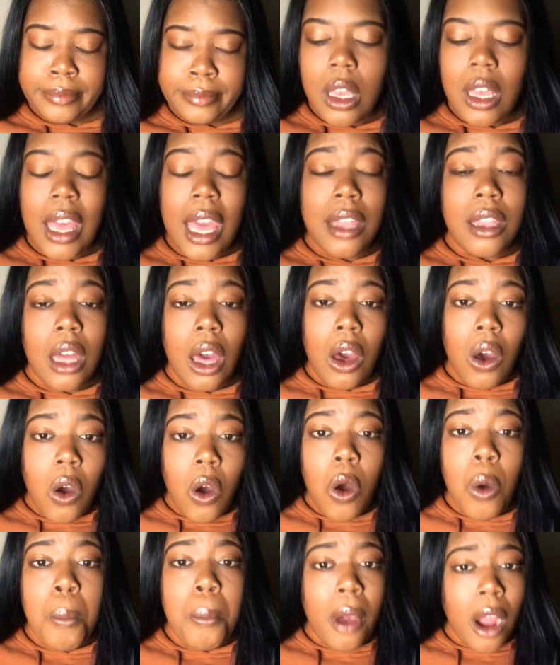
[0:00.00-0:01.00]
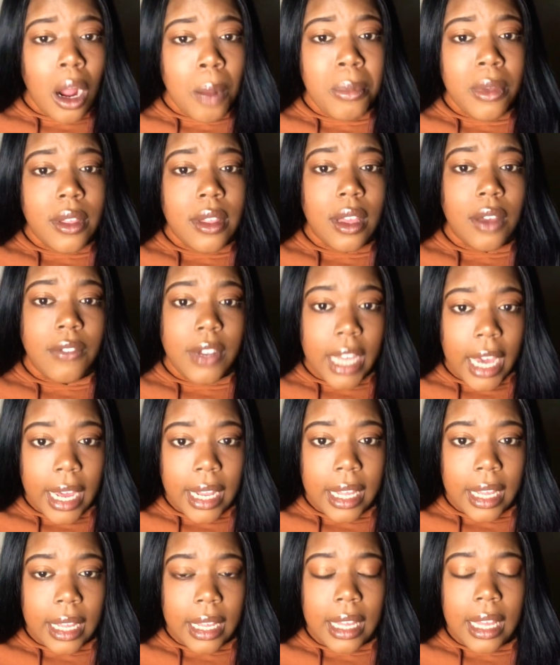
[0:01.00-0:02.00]
And the whole purpose of
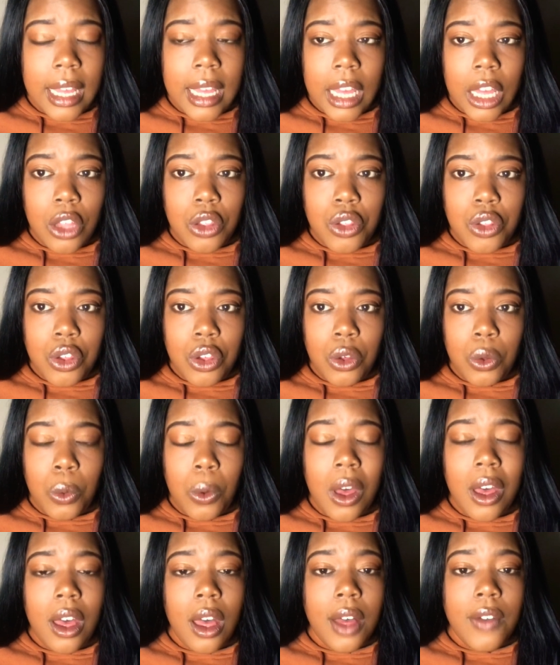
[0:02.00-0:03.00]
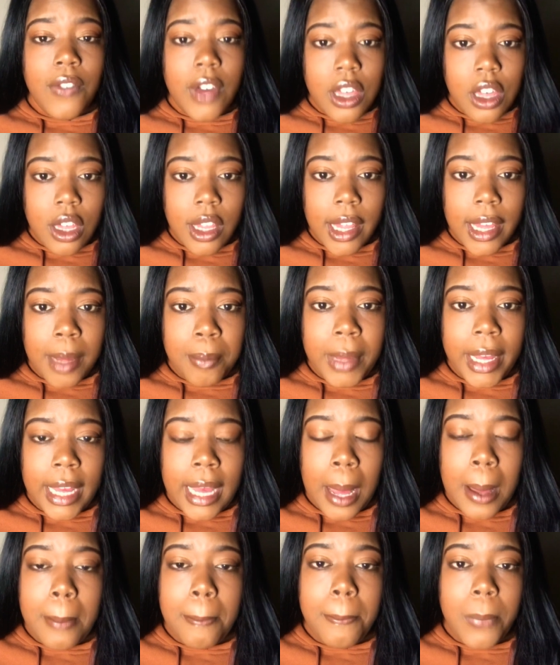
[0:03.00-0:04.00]
dating is to eventually
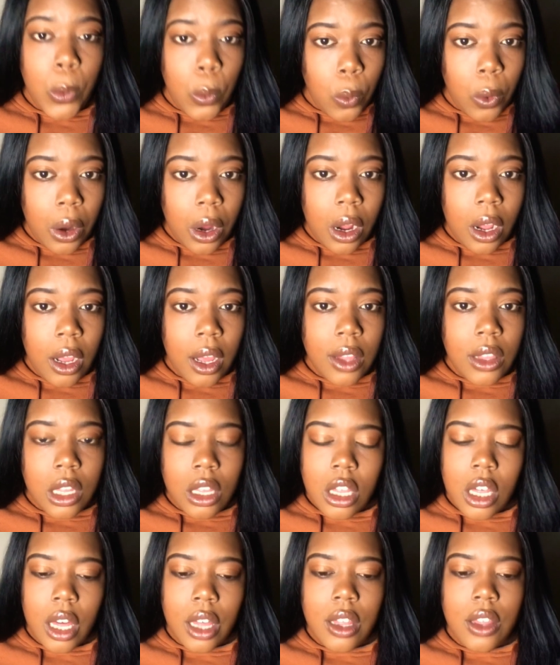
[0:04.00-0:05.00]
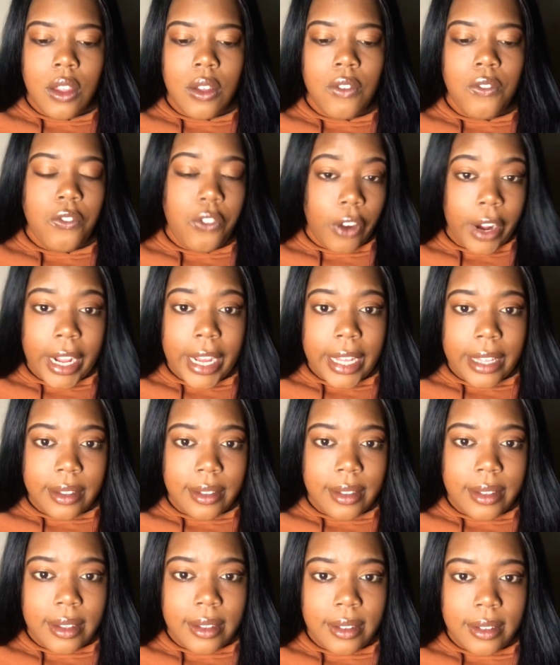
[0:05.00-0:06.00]
become more than just
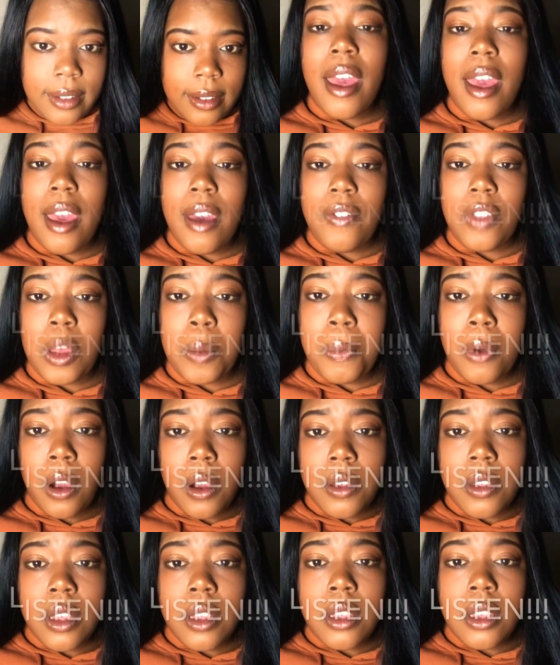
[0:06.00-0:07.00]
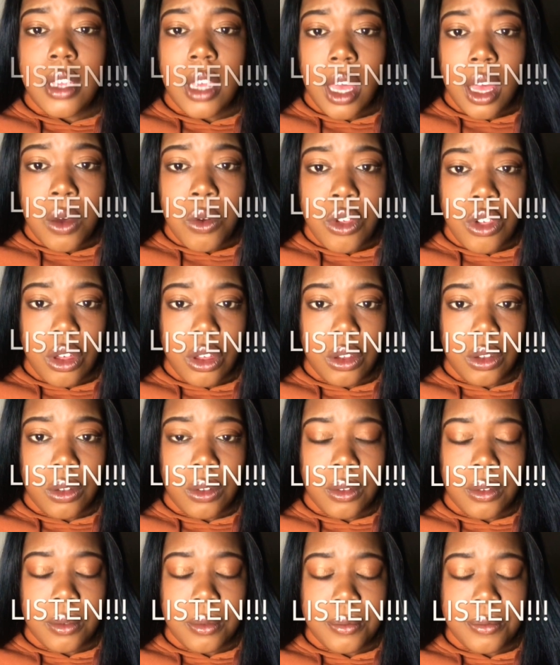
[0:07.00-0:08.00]
friends. If the person tells you
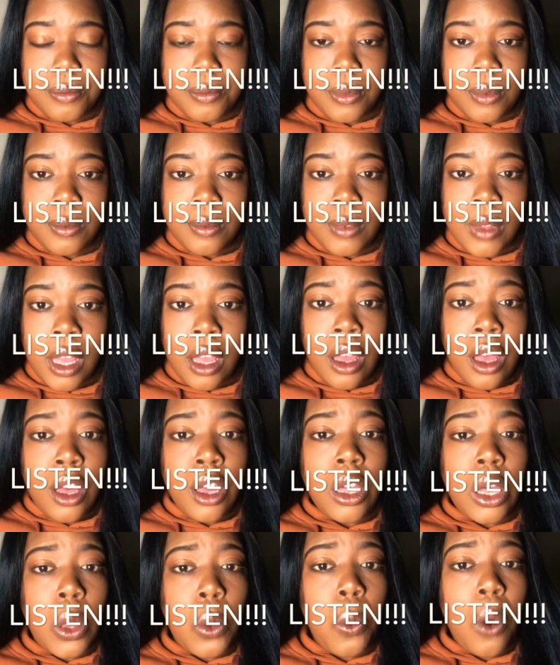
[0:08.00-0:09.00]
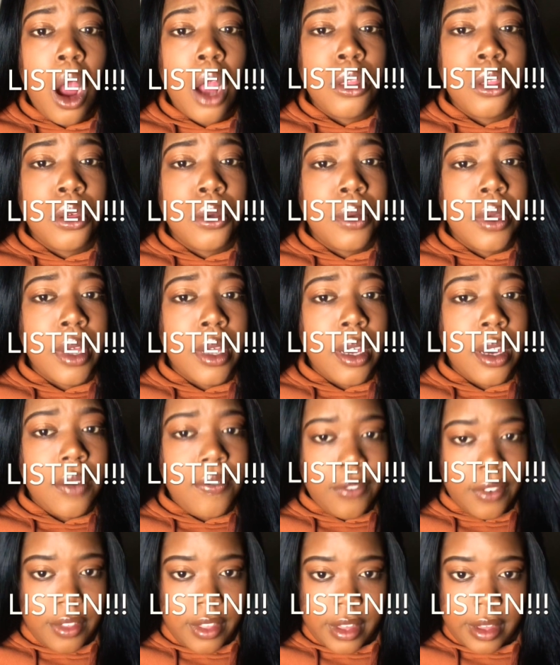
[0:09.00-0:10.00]
you are too good
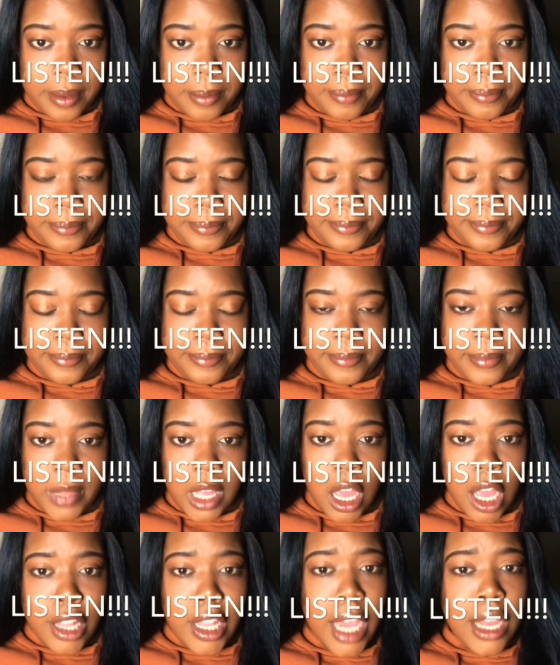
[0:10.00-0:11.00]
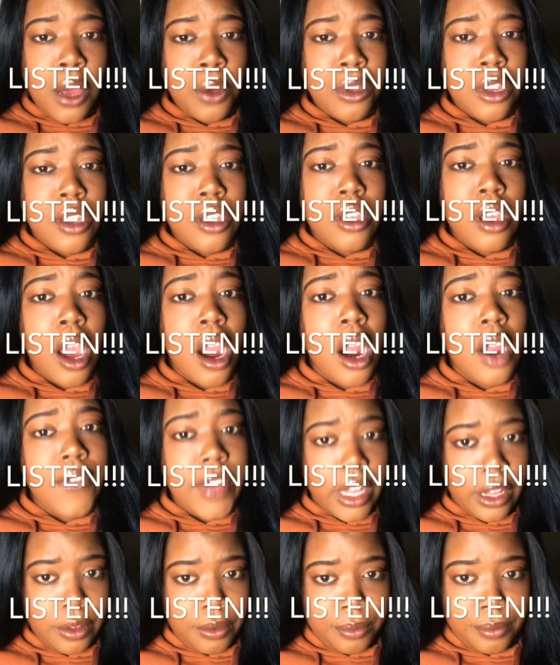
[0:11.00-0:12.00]
for them, they don't deserve
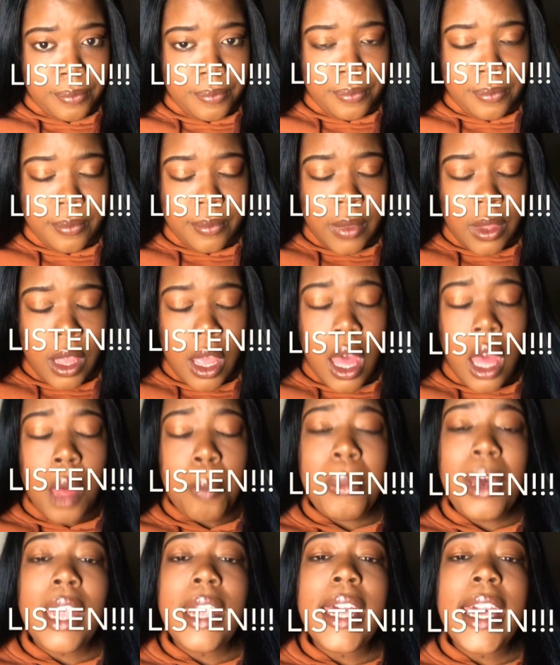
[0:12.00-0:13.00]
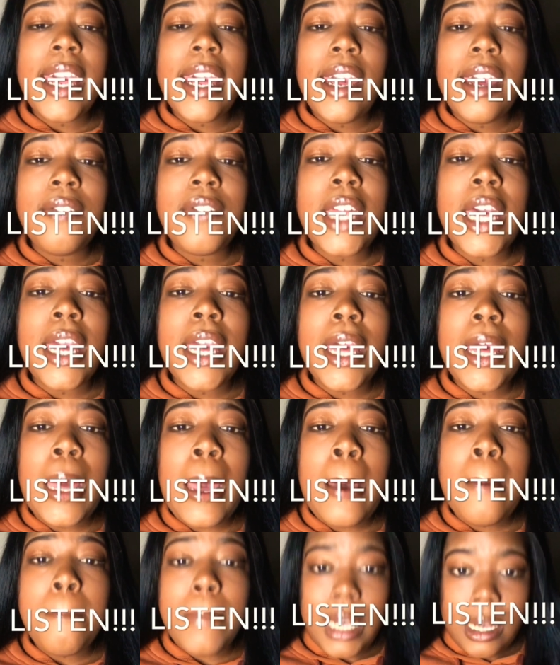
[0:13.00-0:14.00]
you, believe
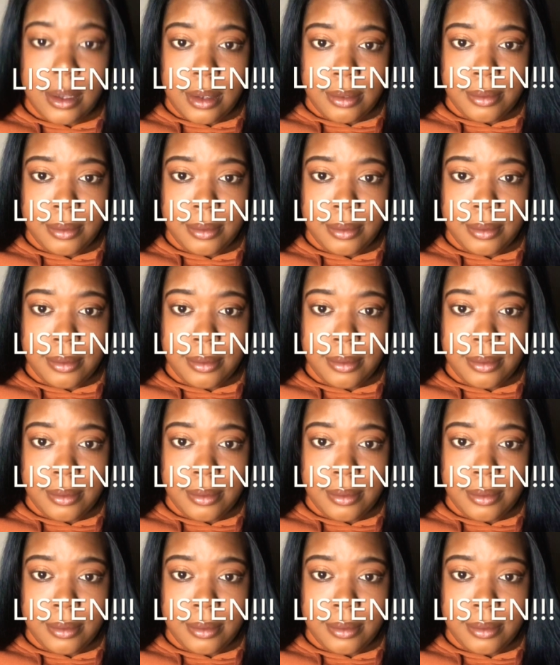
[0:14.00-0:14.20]
them.